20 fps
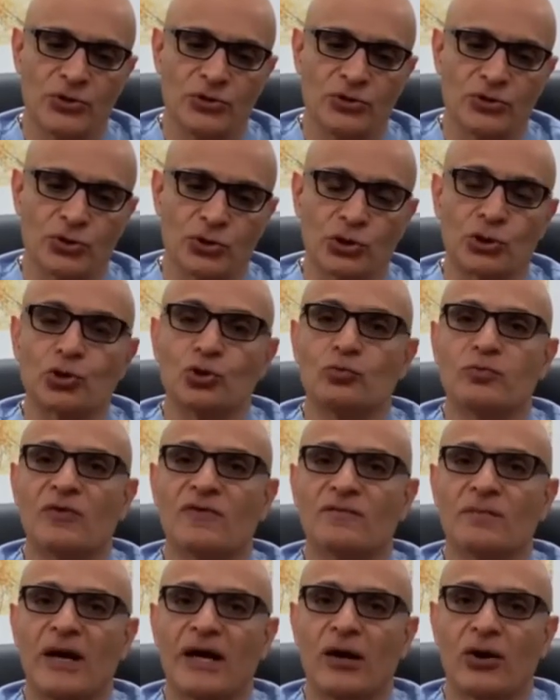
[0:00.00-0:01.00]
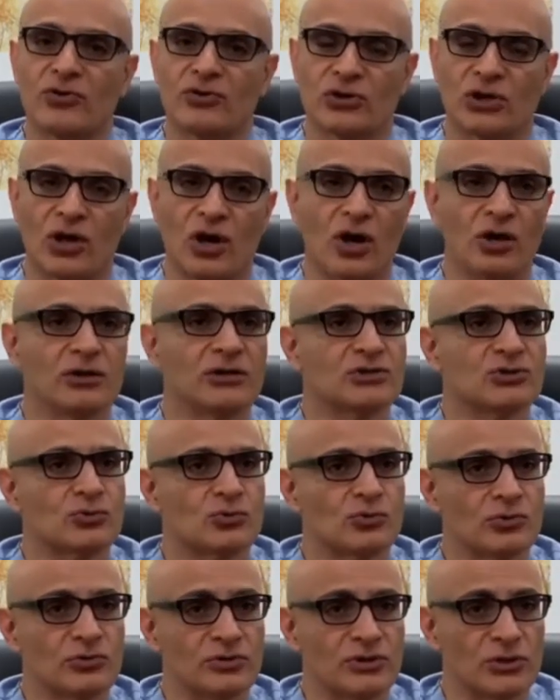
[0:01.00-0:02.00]
There are a group of my other colleagues
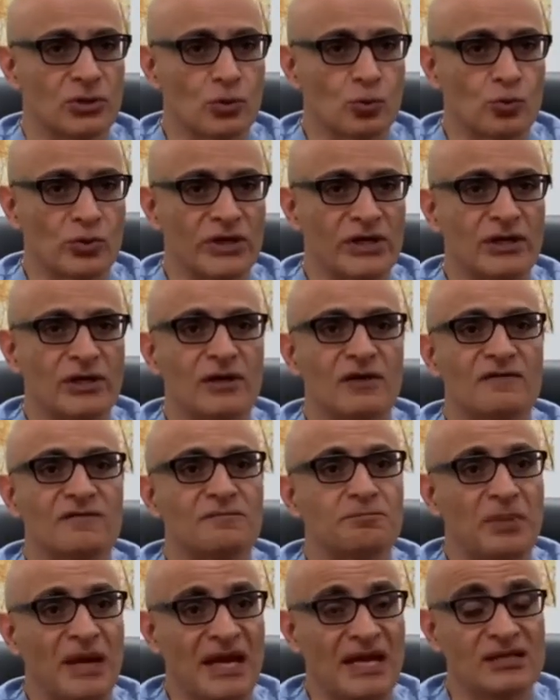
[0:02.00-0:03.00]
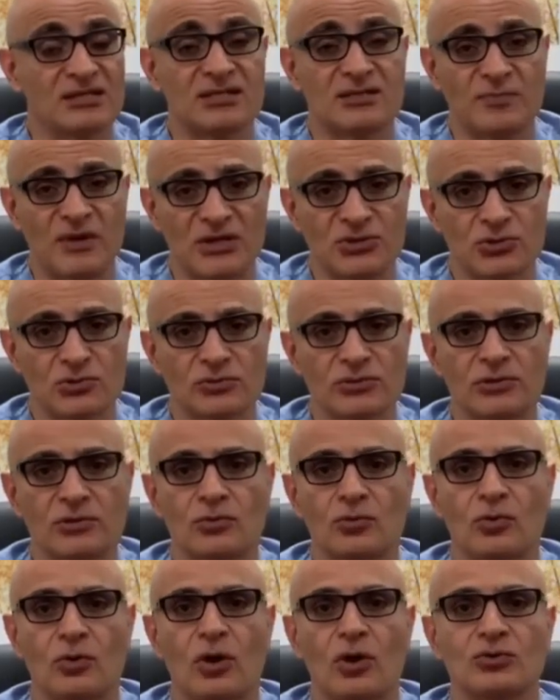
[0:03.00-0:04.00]
who are in the arena of pain specialty
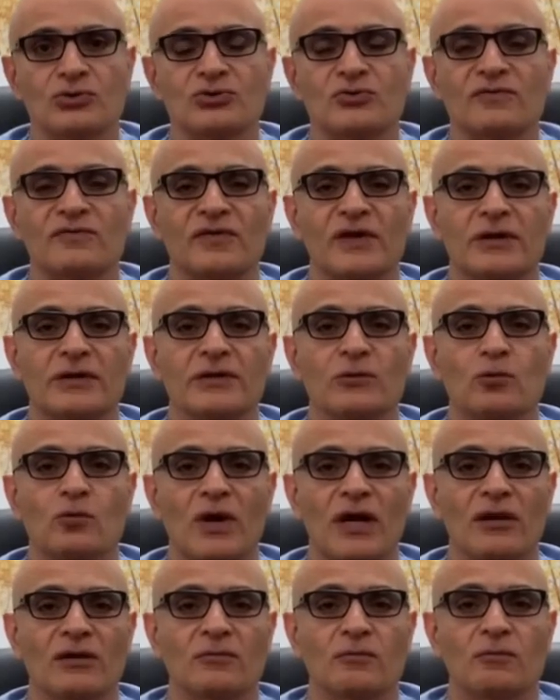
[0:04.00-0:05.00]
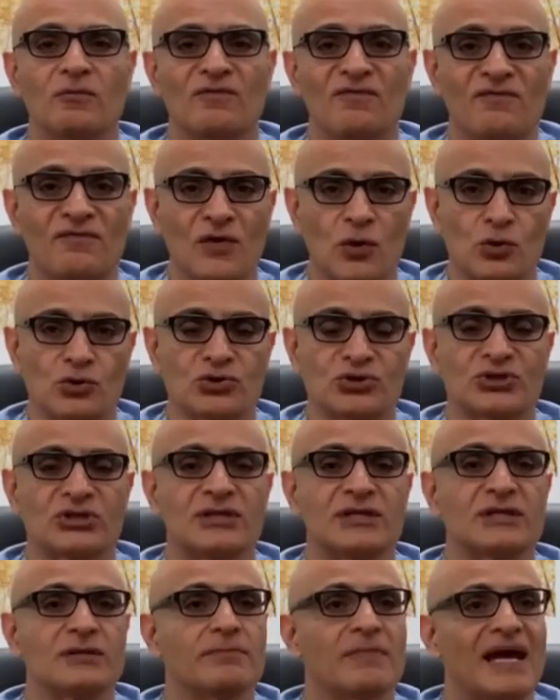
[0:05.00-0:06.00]
who are also very well versed
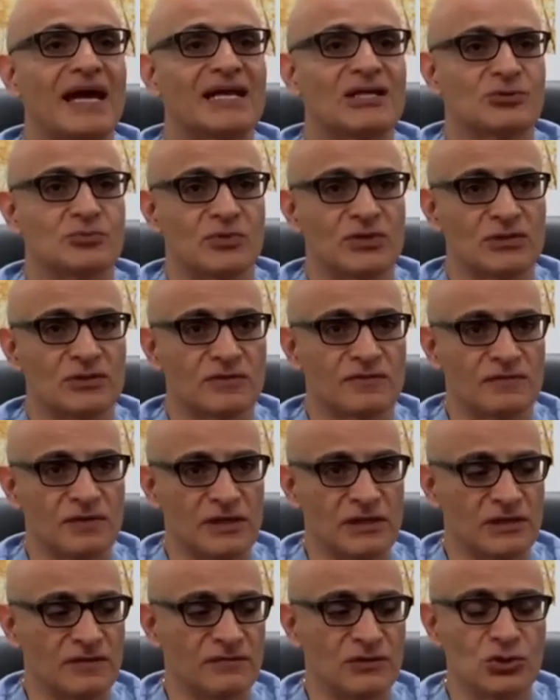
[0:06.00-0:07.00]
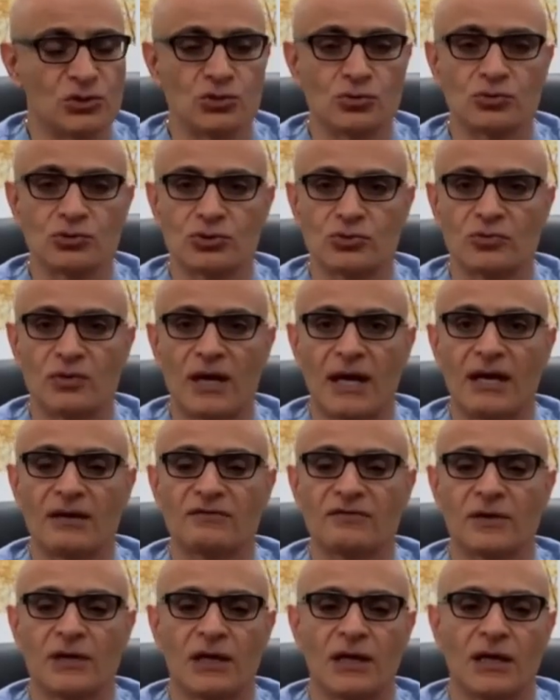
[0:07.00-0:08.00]
in the management of individuals who have
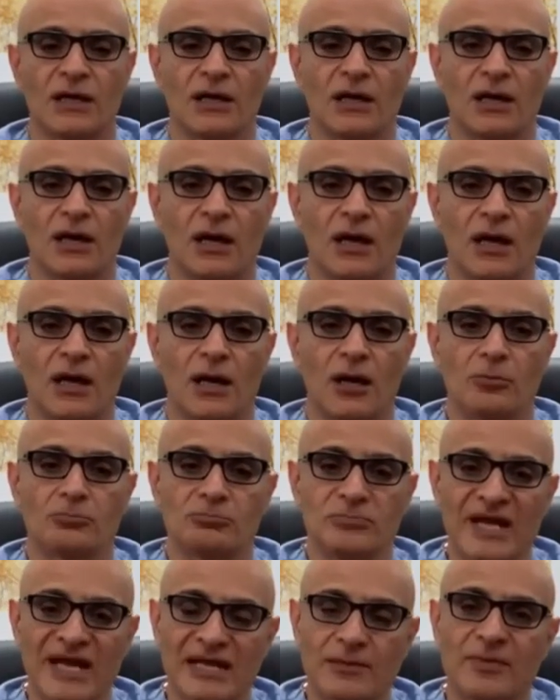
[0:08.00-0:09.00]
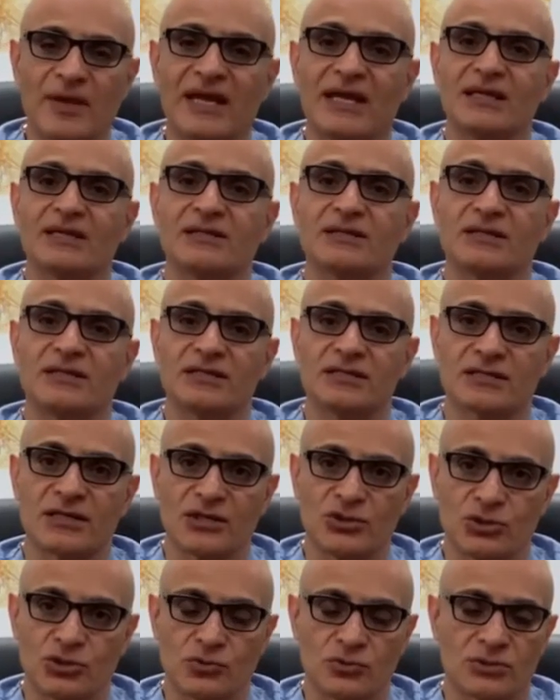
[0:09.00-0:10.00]
neck pain and disc
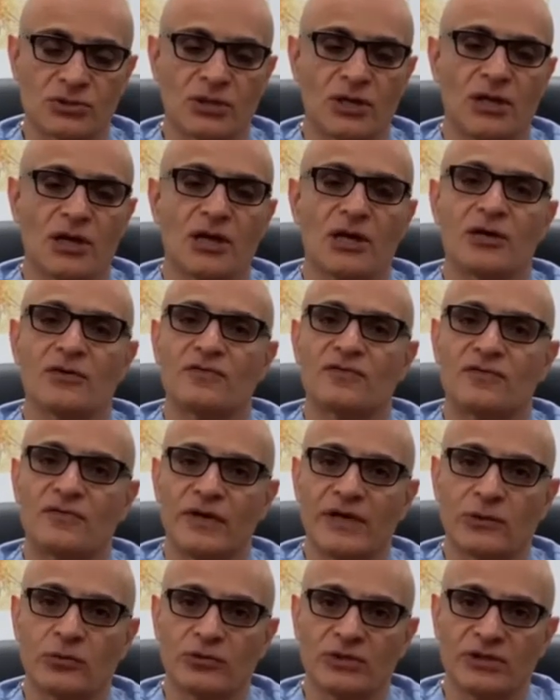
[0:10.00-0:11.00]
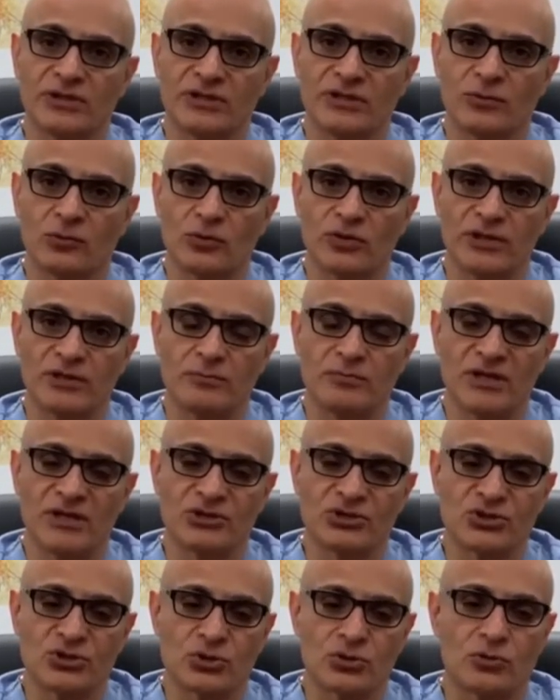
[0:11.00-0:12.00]
issues. Frequently, they will
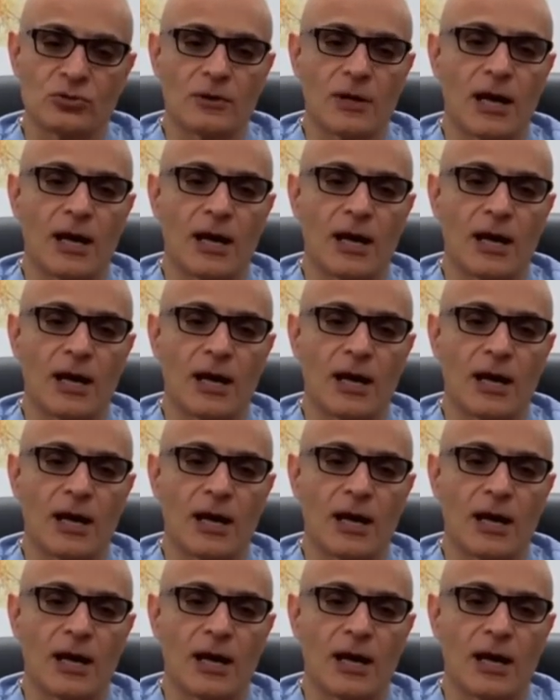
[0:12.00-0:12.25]
administer